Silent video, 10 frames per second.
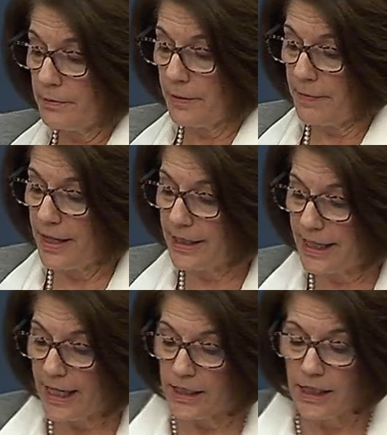
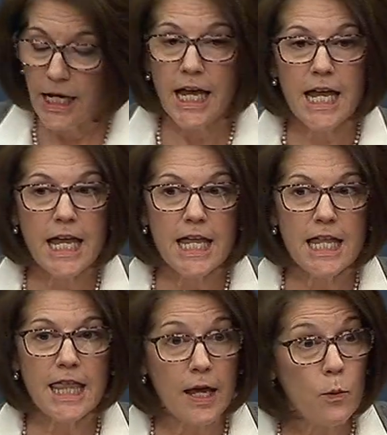Medicaid,
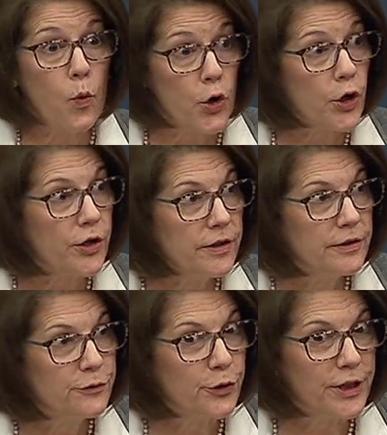they
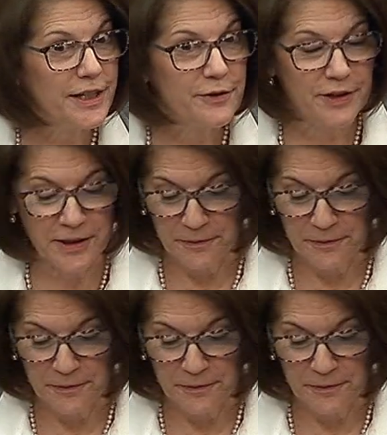work for a living.